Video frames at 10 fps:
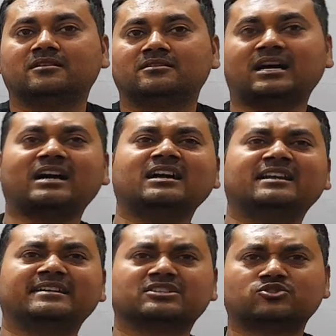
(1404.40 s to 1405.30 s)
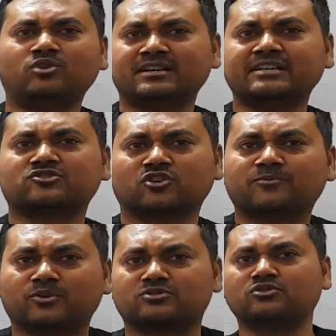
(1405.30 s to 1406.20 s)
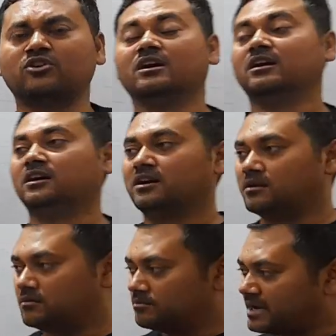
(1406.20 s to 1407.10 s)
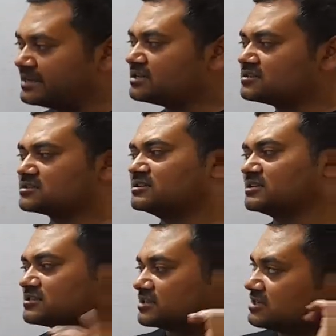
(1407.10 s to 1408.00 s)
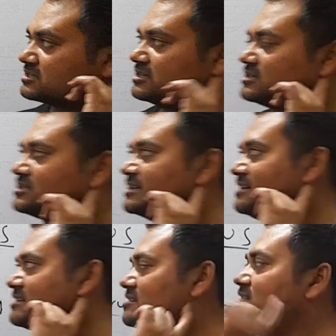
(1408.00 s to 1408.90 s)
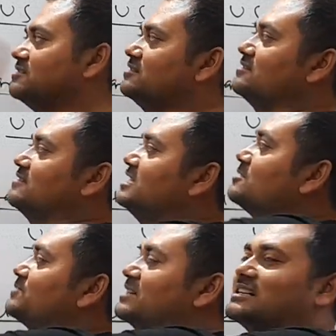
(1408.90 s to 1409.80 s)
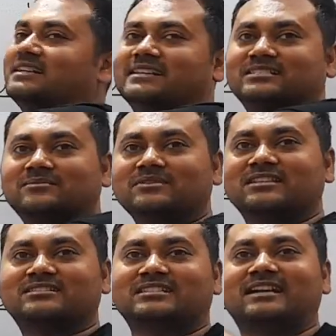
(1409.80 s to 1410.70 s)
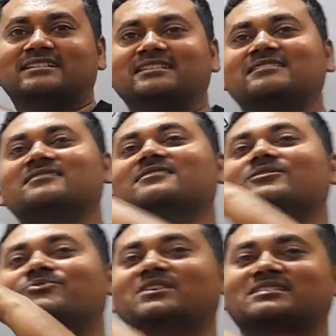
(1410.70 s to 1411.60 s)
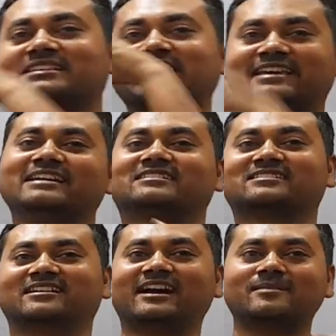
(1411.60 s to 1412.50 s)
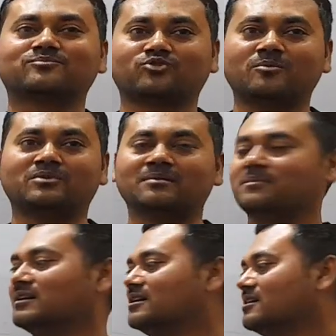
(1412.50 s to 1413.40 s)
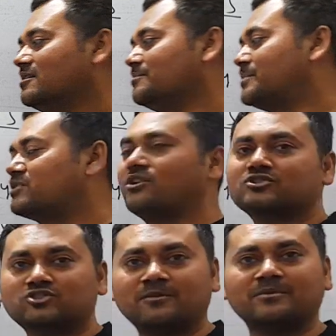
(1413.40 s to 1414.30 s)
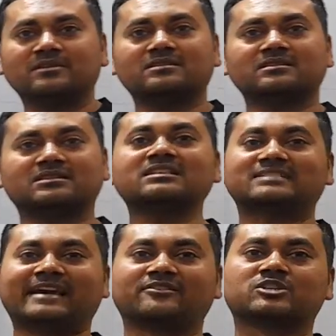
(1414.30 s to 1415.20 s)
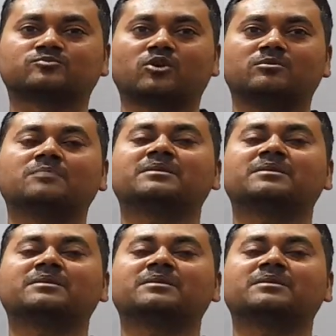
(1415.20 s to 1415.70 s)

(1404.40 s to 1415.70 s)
Nagaland, so on and so forth. So my concern is this, that this federalism started facing heat and problem because of this language problem.